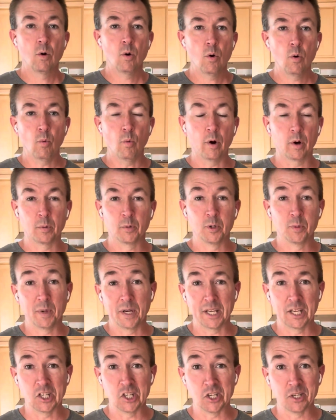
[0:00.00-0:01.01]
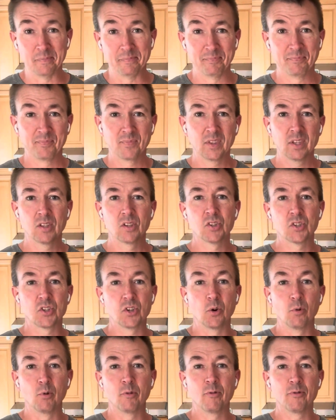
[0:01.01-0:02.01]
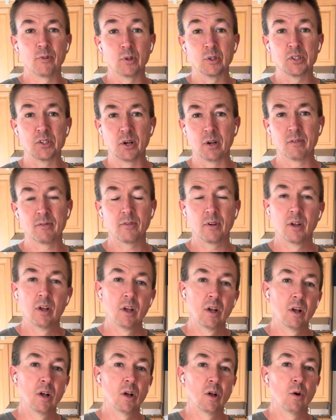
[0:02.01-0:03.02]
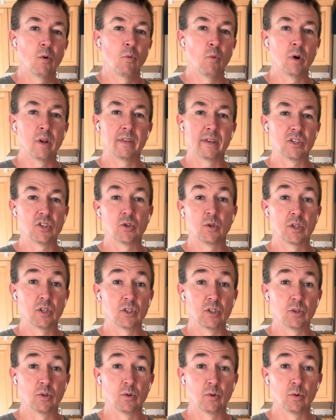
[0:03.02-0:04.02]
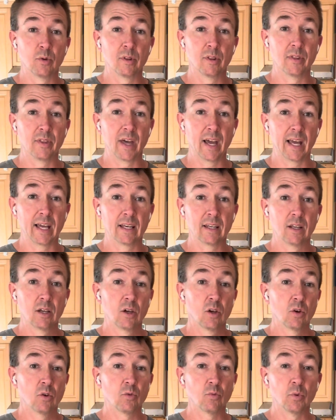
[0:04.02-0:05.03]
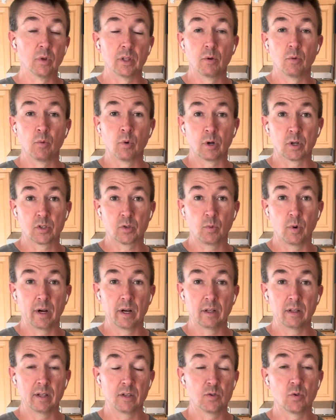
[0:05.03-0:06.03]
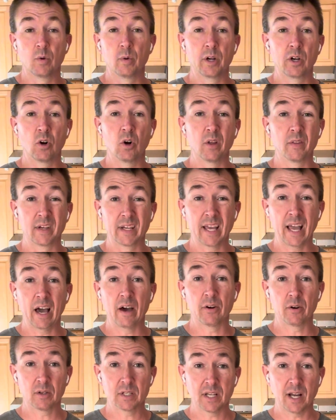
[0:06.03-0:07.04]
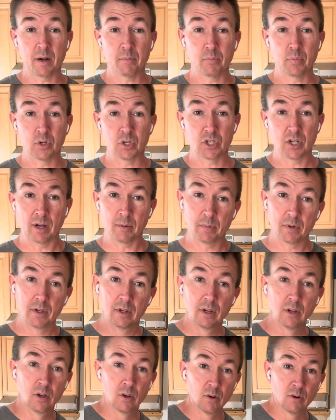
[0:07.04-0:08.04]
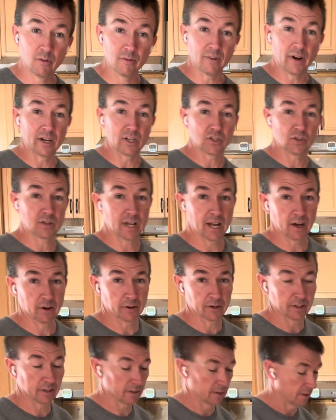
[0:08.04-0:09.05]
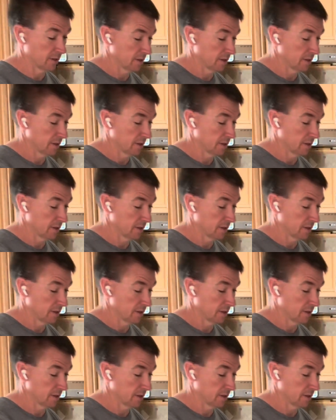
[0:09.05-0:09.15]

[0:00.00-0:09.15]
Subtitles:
Welcome to my kitchen. So first off, one of the things you can do that really works well is what we call the countertop push-up. Find your counter,